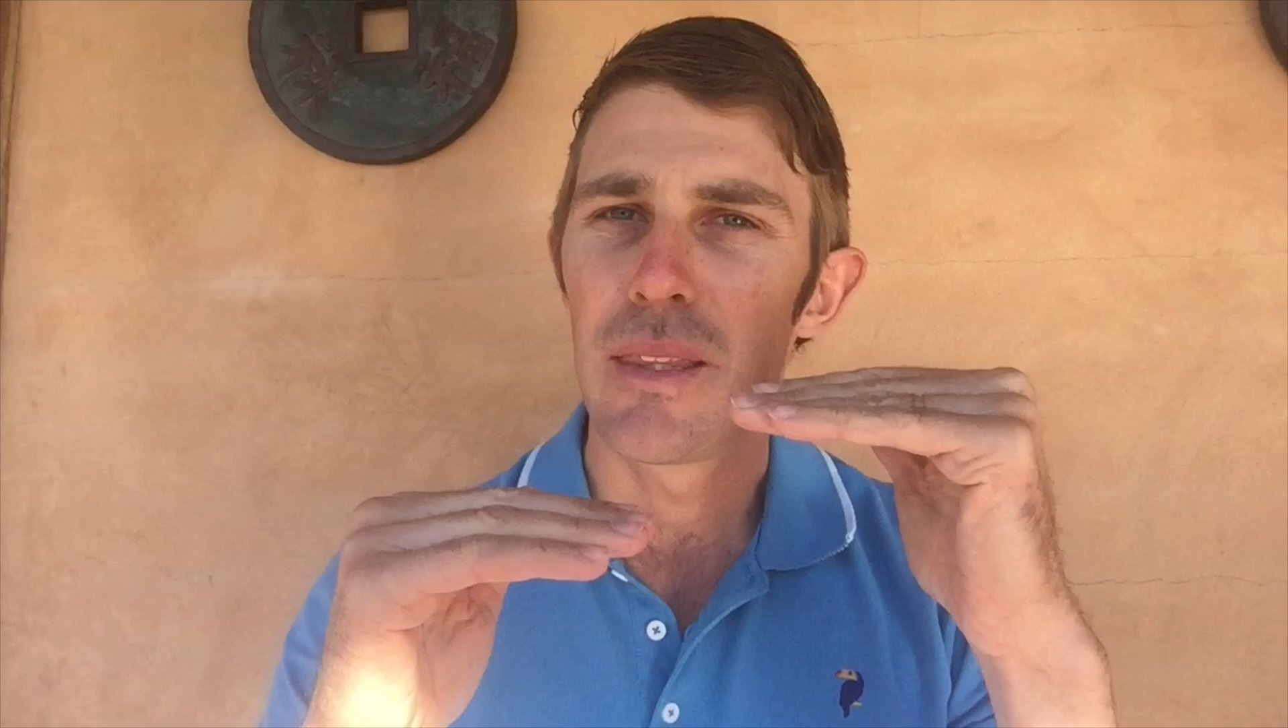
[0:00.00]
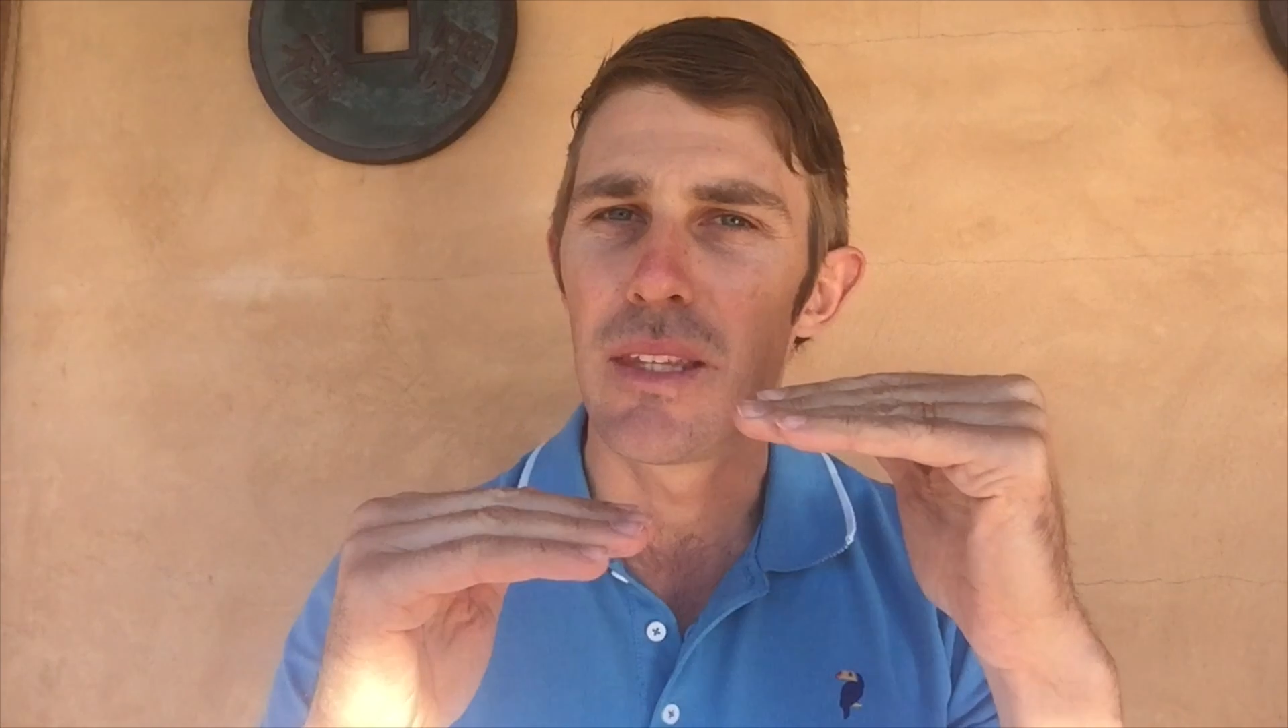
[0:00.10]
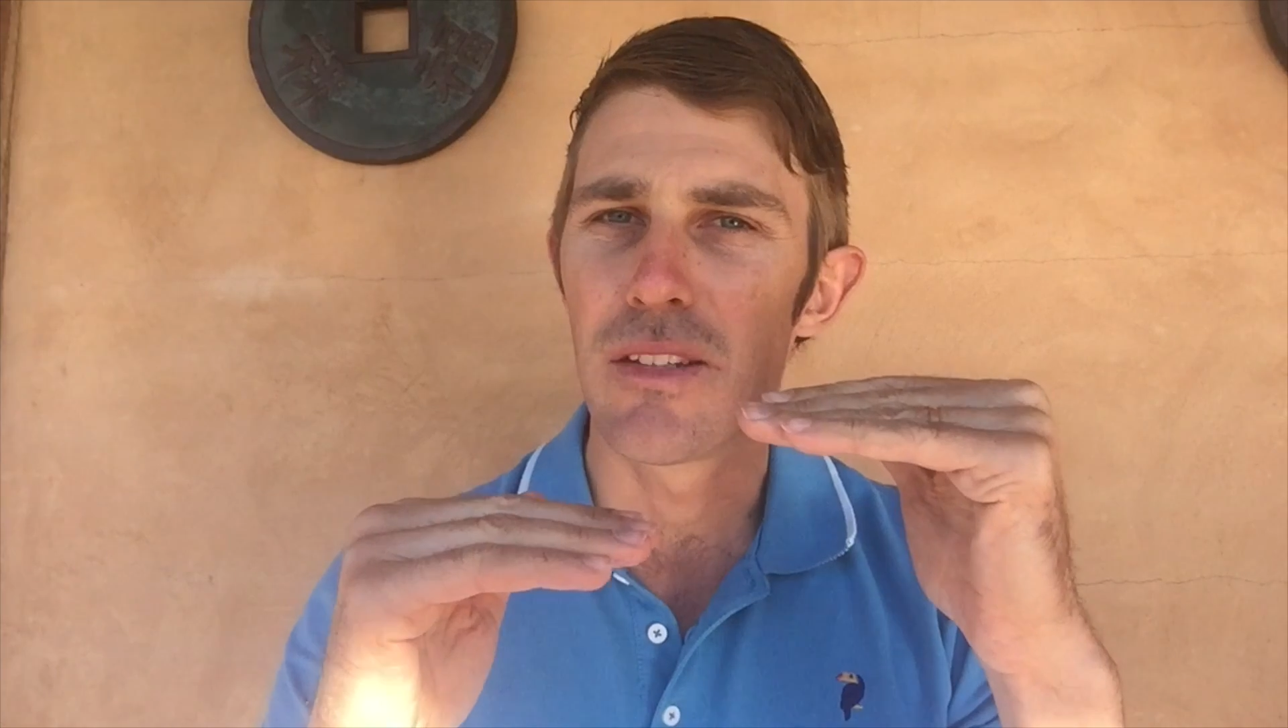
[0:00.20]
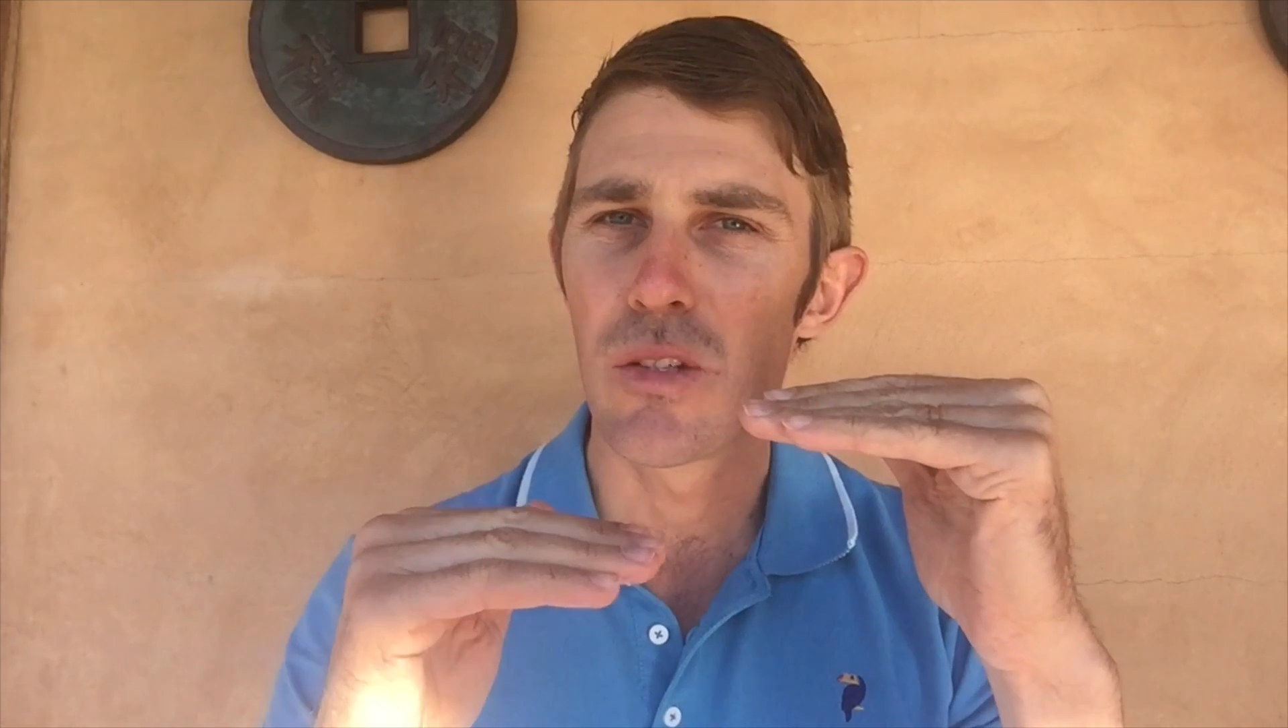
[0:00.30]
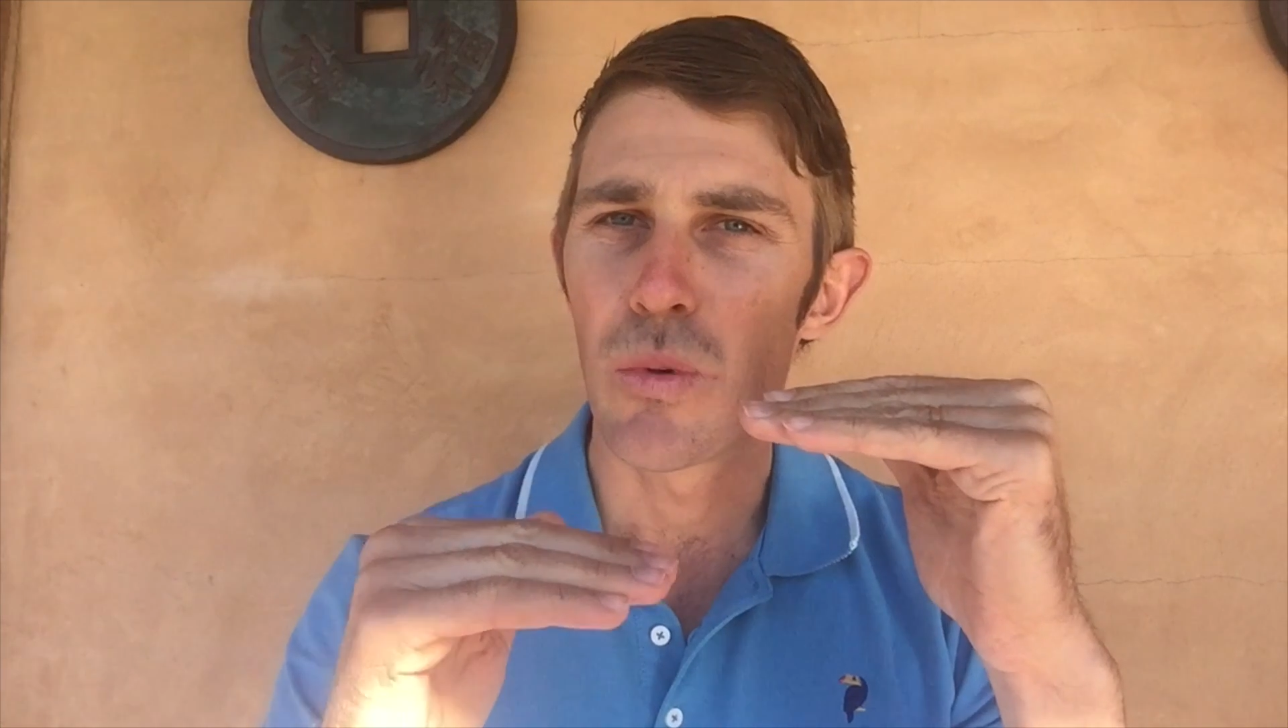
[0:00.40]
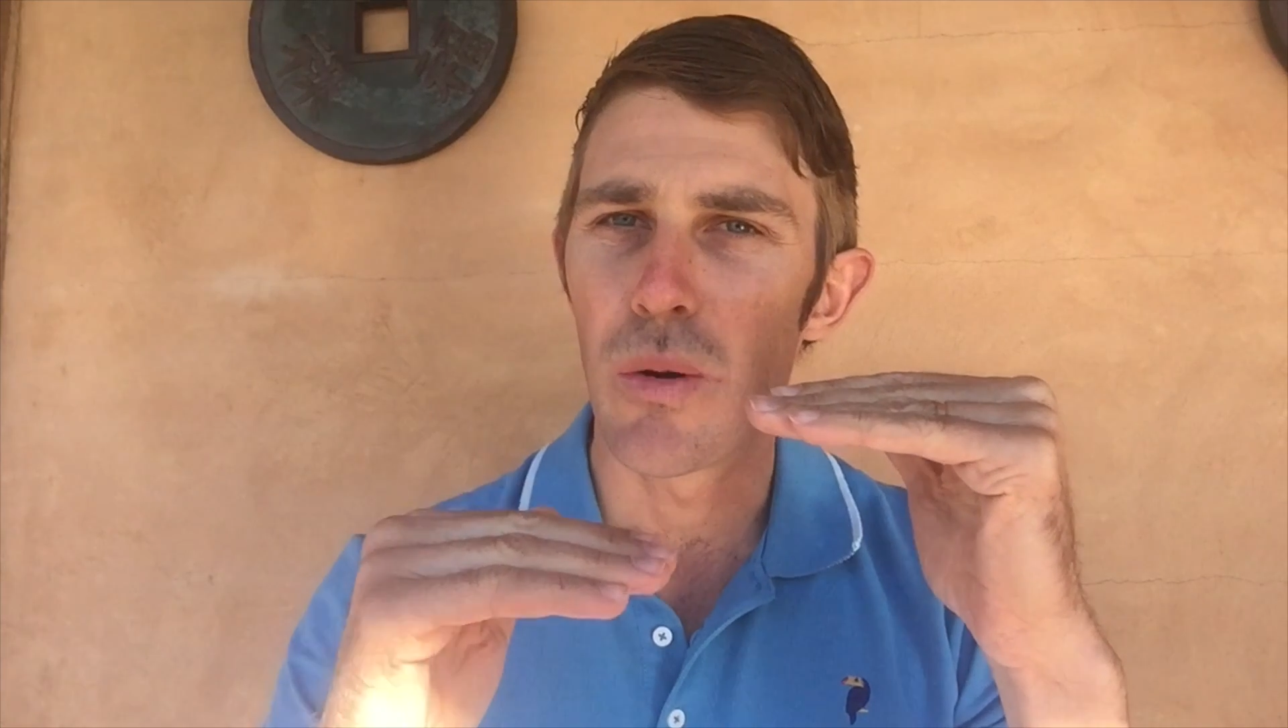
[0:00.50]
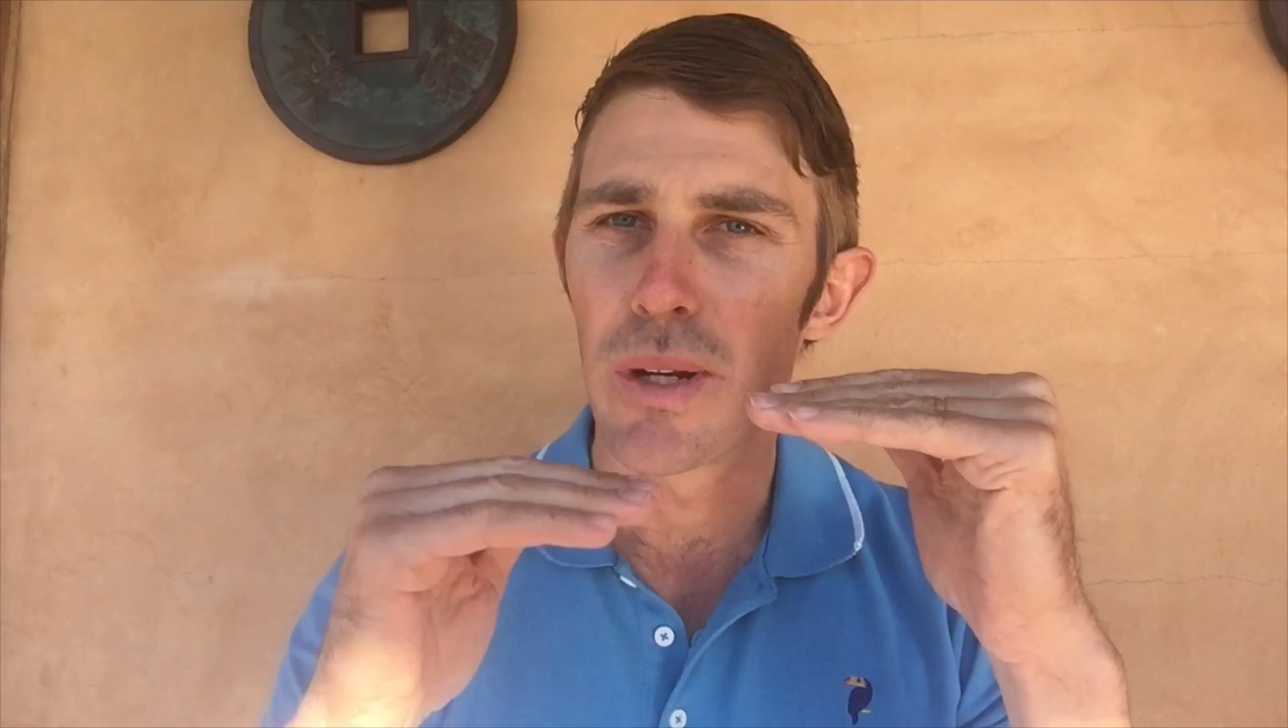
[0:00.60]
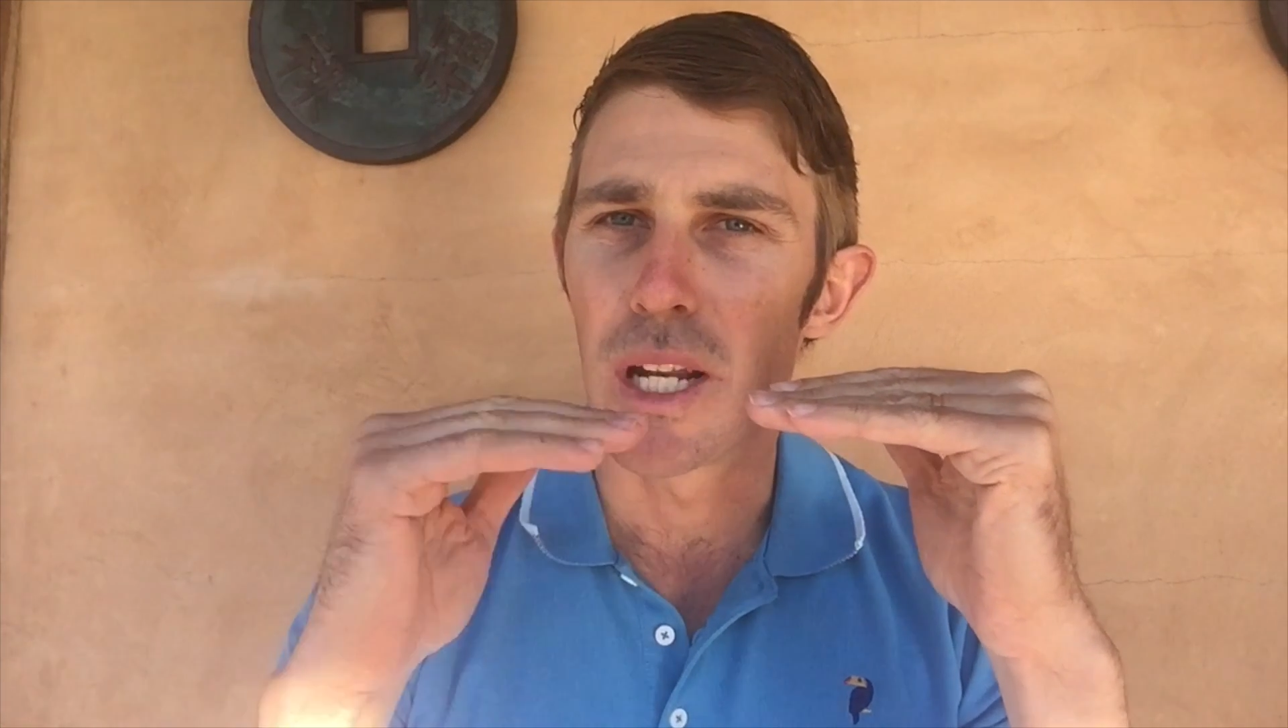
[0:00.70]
This is what we're